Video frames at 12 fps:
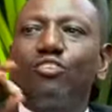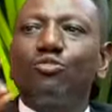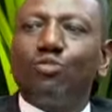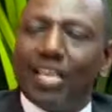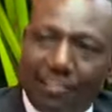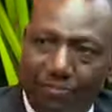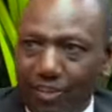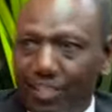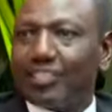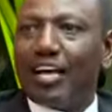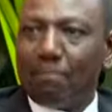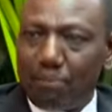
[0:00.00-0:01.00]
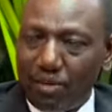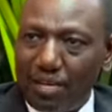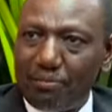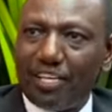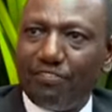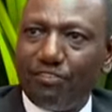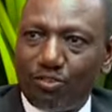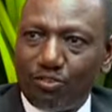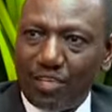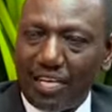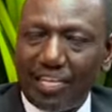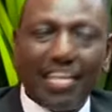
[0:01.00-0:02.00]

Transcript: Today, for example, let me give you today.